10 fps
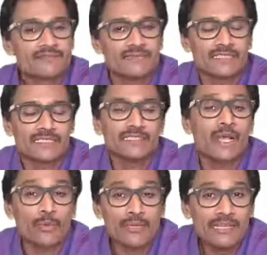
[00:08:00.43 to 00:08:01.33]
This is
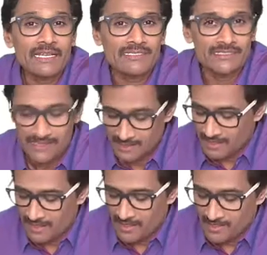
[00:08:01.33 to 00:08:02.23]
how we write it.
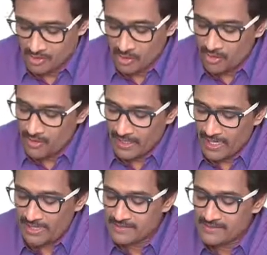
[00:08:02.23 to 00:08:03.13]
So
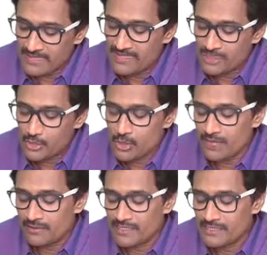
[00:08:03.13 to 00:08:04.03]
hence, these two
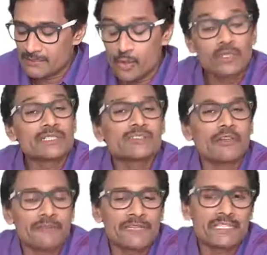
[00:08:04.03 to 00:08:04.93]
are reciprocals
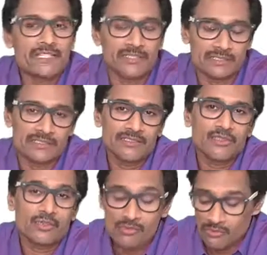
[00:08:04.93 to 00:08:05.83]
of each other.
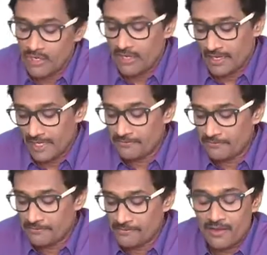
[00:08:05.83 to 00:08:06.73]
So
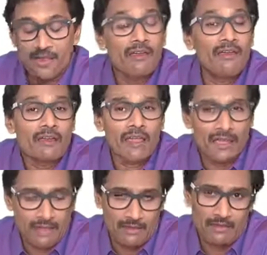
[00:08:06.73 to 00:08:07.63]
if
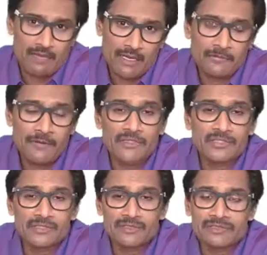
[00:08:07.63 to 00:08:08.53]
a
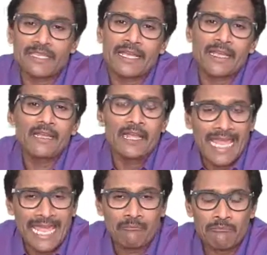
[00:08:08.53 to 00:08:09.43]
function, say
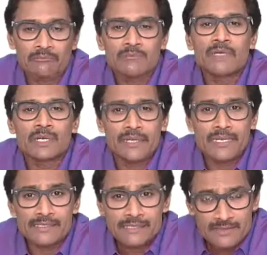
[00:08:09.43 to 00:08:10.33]
m,
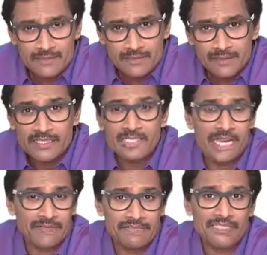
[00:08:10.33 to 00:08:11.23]
is the
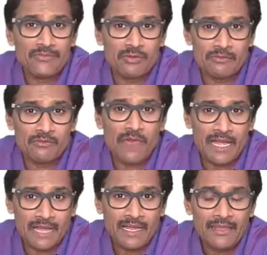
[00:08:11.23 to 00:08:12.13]
derivative of
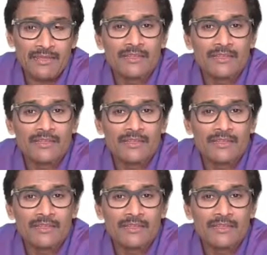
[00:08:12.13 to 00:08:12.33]
y,